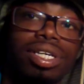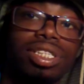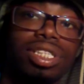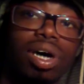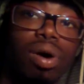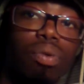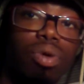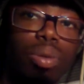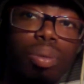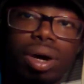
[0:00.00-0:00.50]

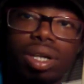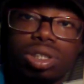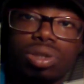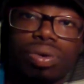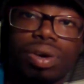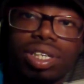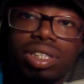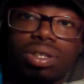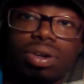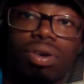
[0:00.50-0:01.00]
So what about
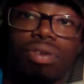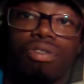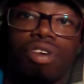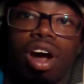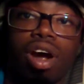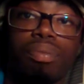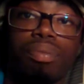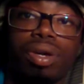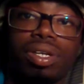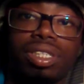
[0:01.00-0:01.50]
terrestrial
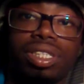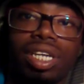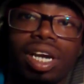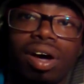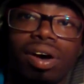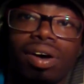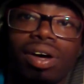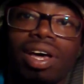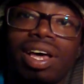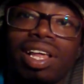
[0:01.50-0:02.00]
environments? You
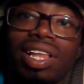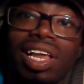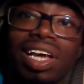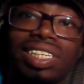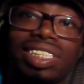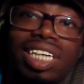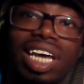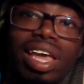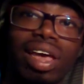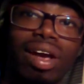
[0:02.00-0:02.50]
know,
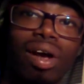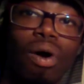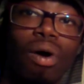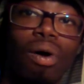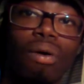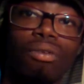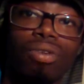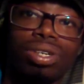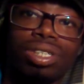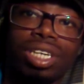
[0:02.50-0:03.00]
let's say you
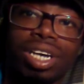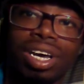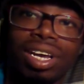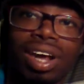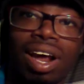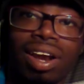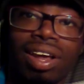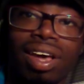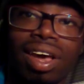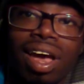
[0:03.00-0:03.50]
go over to
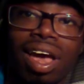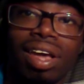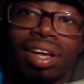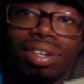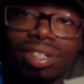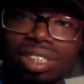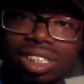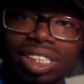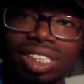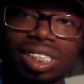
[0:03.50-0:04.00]
Connecticut
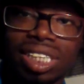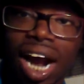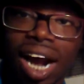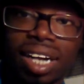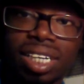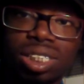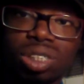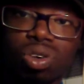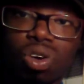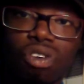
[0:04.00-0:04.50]
and you see
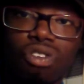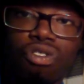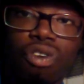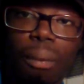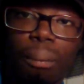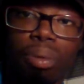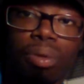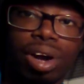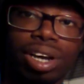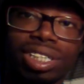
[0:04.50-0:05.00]
dinosaur
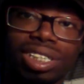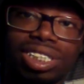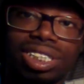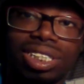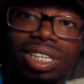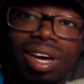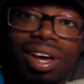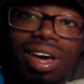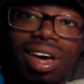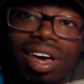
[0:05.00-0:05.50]

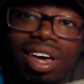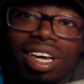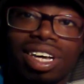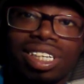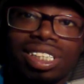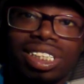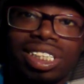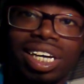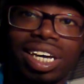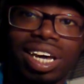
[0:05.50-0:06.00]
footprints.
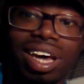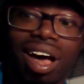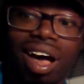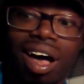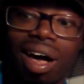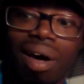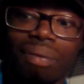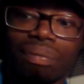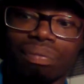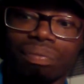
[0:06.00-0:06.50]
You see
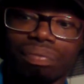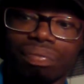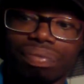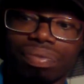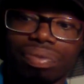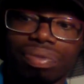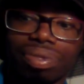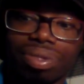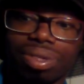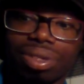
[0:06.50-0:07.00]
um,
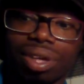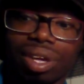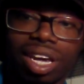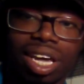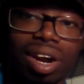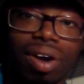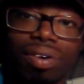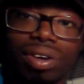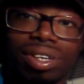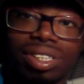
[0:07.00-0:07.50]

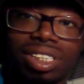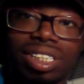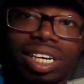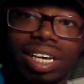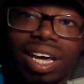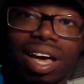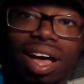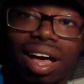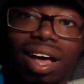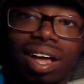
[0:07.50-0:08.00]
you know, you
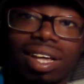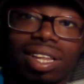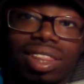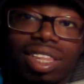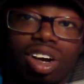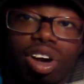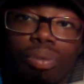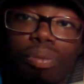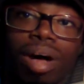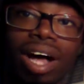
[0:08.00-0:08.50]
see uh,
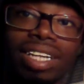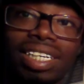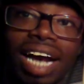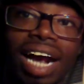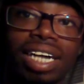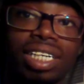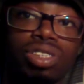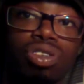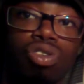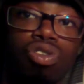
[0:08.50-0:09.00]
theropod
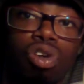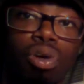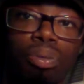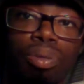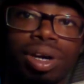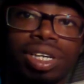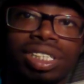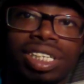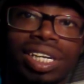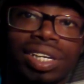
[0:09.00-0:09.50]
dinosaur
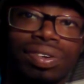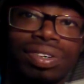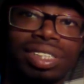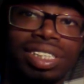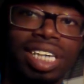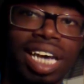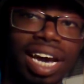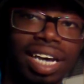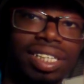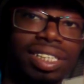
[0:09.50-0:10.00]
footprints either
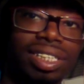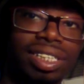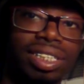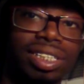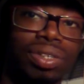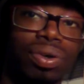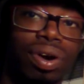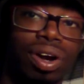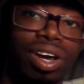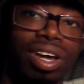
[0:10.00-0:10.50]
in
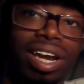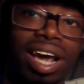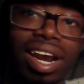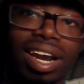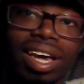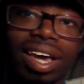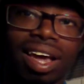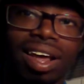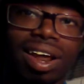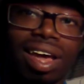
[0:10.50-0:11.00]
Texas or in
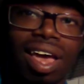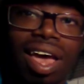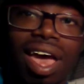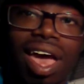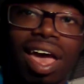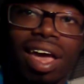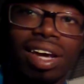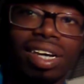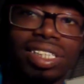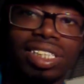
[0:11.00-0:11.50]
Connecticut,
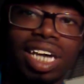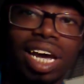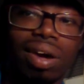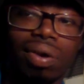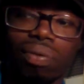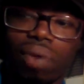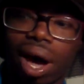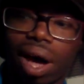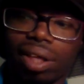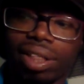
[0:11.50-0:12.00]
and you
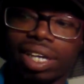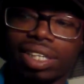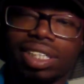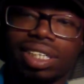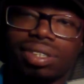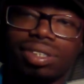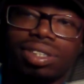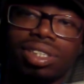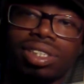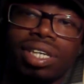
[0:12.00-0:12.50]
say, "Wow,
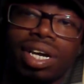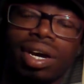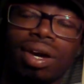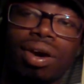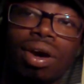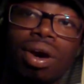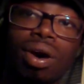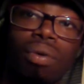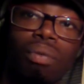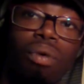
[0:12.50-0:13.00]
that's
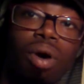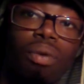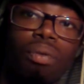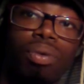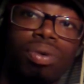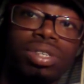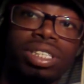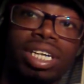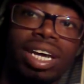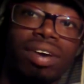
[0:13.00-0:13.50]
interesting.
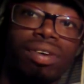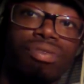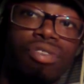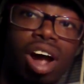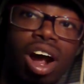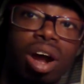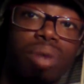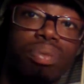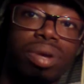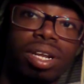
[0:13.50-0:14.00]
What was the
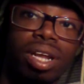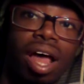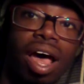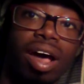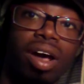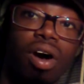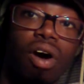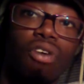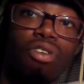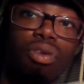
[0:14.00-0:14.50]
environment
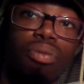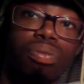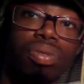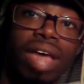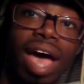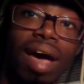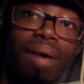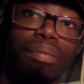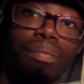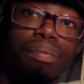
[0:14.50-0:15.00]
like over
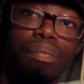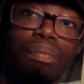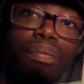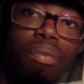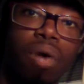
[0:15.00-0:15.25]
that?